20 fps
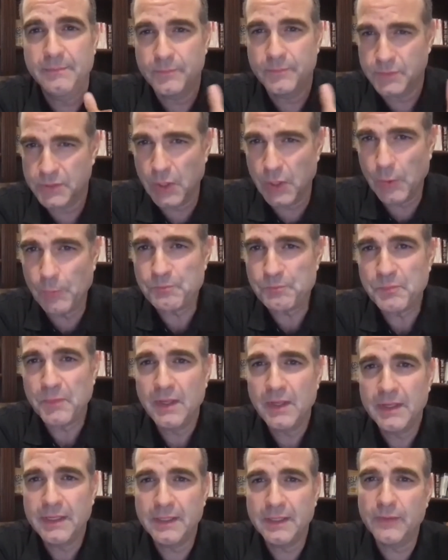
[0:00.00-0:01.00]
So,
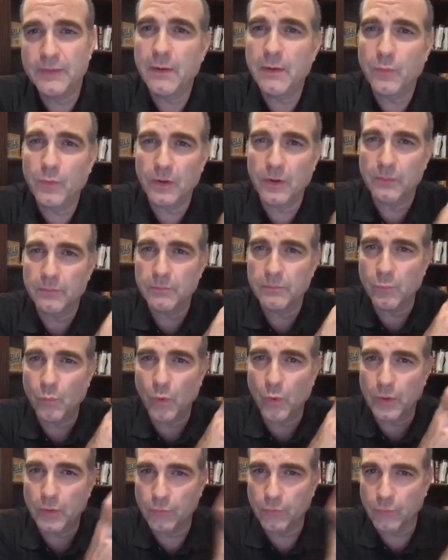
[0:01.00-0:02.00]
you know, they were
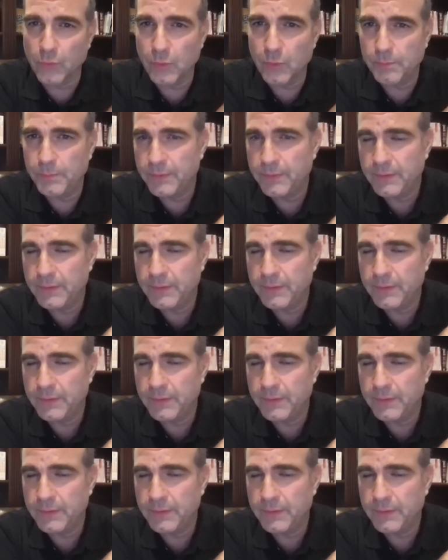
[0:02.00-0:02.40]
more group.